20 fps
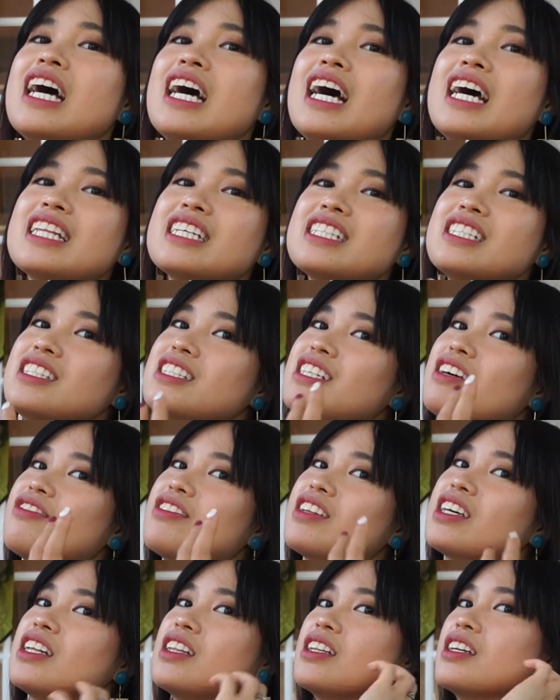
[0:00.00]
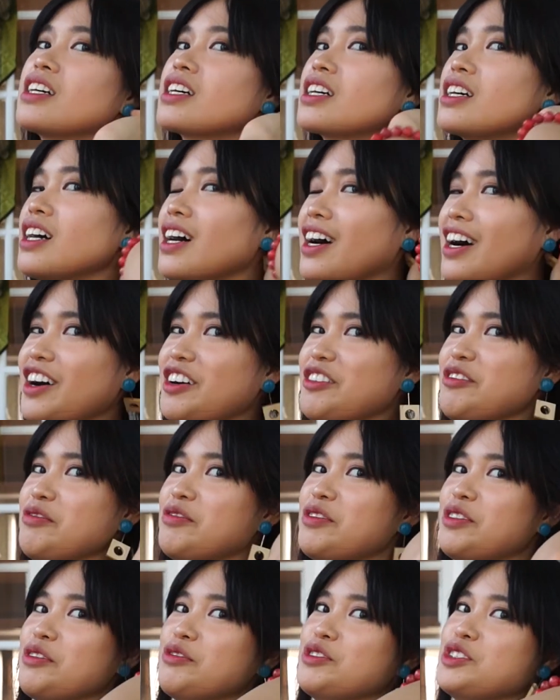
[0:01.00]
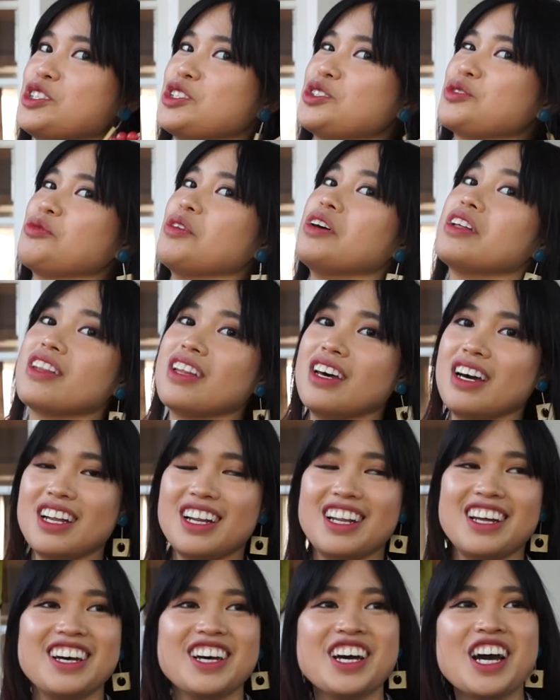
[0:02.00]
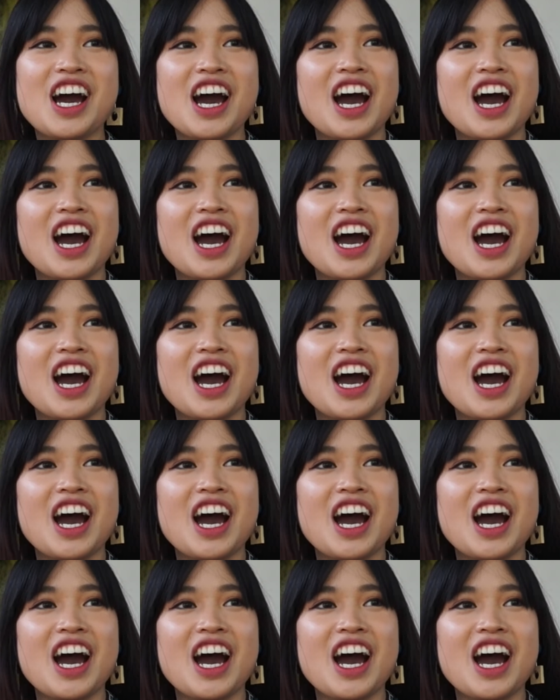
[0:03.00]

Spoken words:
I think this is definitely a look if you just want that.